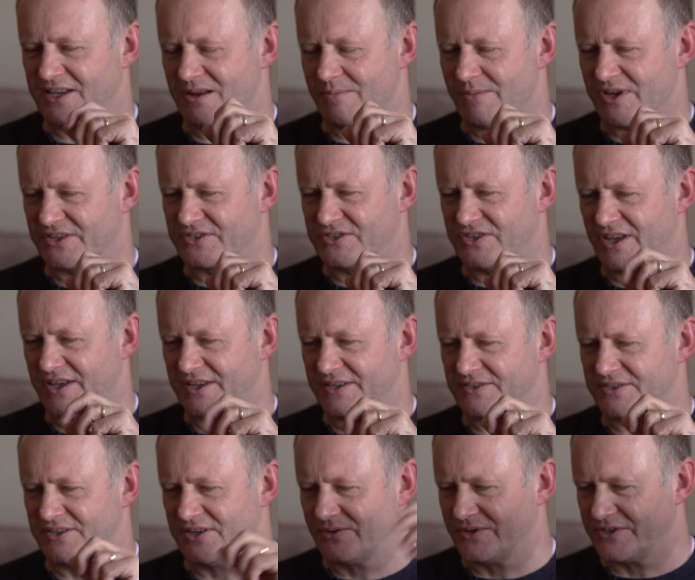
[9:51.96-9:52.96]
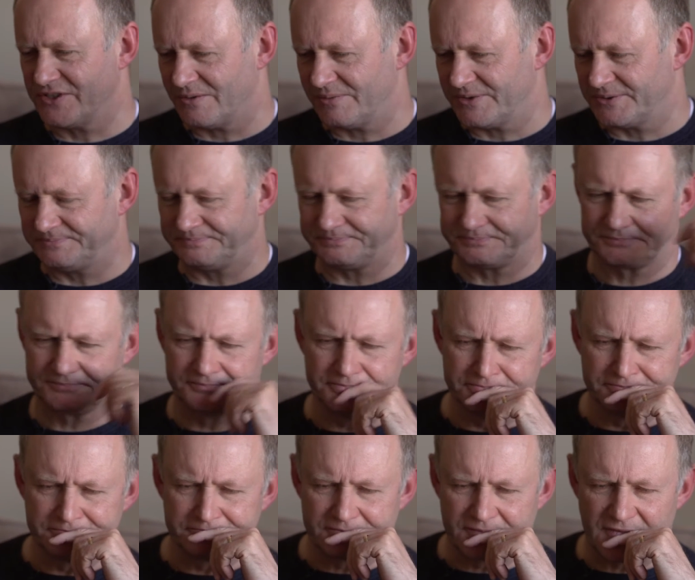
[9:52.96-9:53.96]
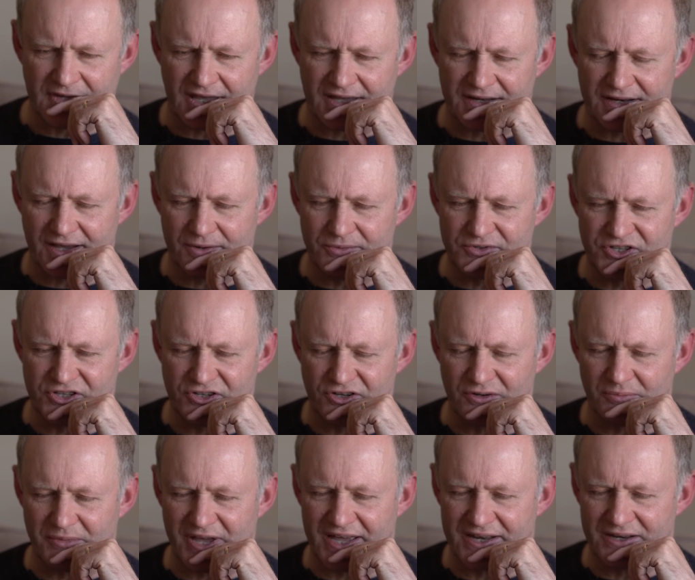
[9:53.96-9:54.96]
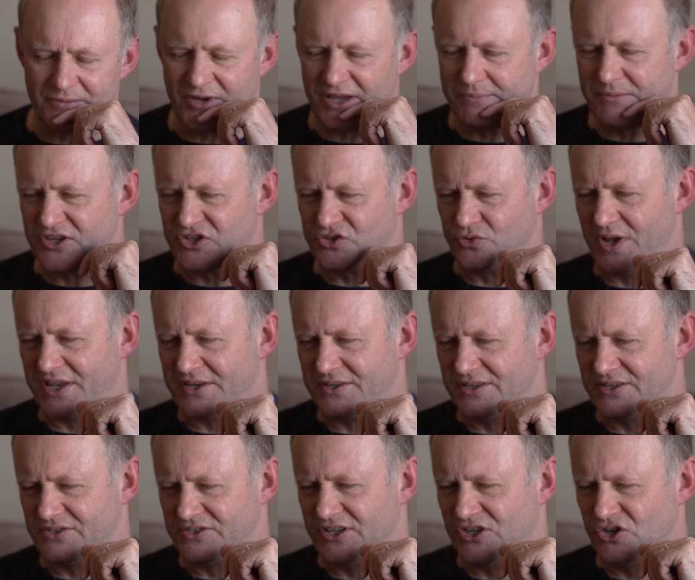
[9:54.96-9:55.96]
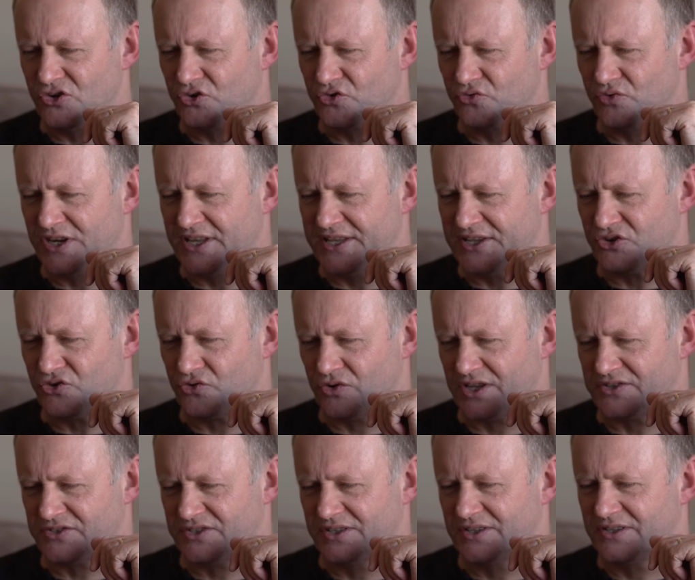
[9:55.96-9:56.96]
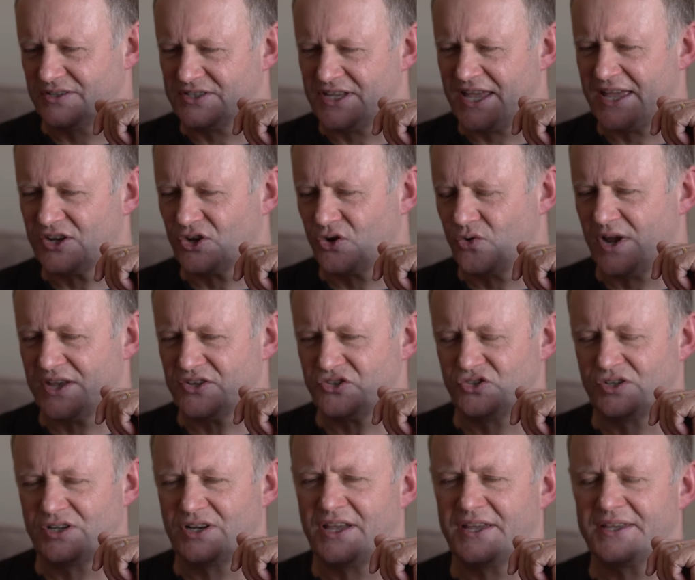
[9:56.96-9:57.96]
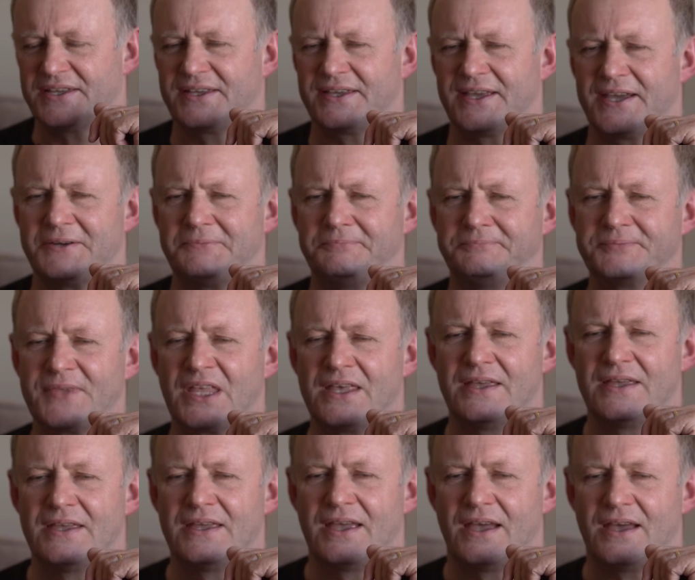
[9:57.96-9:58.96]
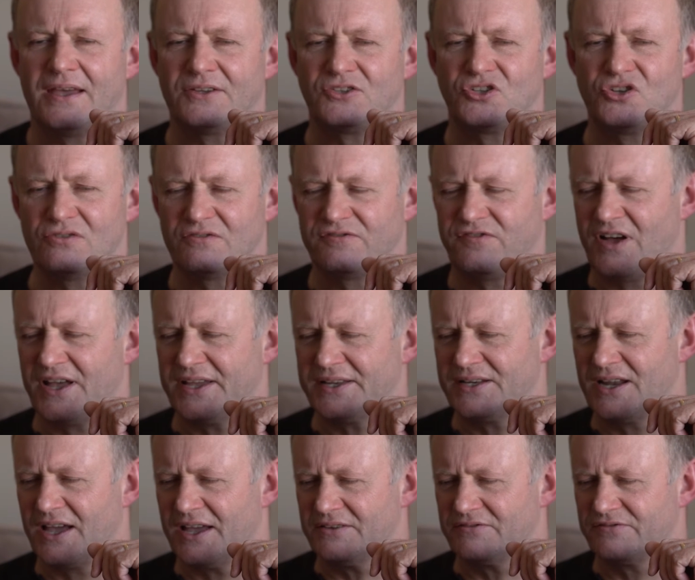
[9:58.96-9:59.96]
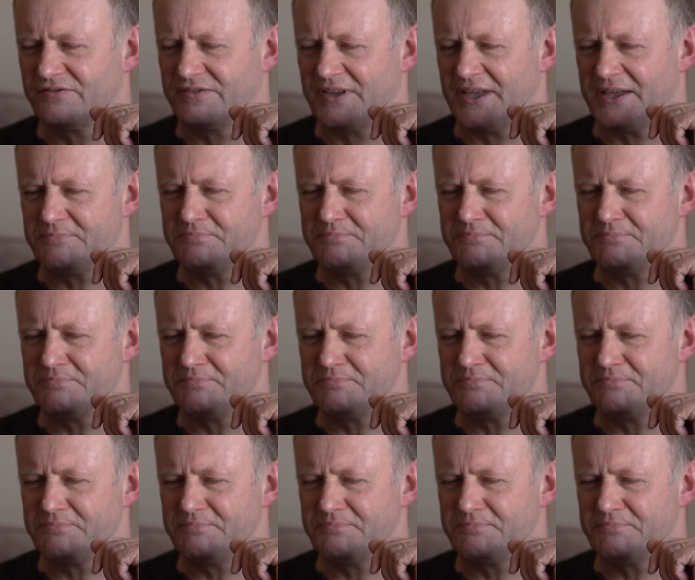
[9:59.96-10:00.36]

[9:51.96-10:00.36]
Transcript: Economic Science here in Dublin. and I was a young man in my mid-20s, and it looked really interesting because I had a question like, do you find life